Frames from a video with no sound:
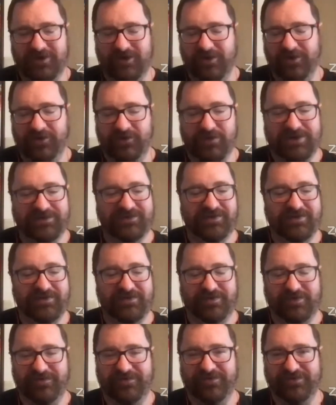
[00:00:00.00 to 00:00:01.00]
all the questions
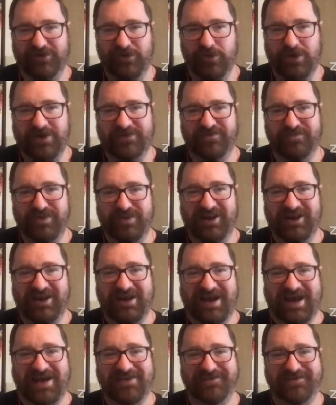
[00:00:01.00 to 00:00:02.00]
the U.S.
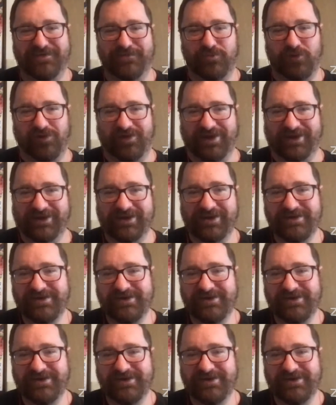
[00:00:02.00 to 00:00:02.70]
media asked him were like,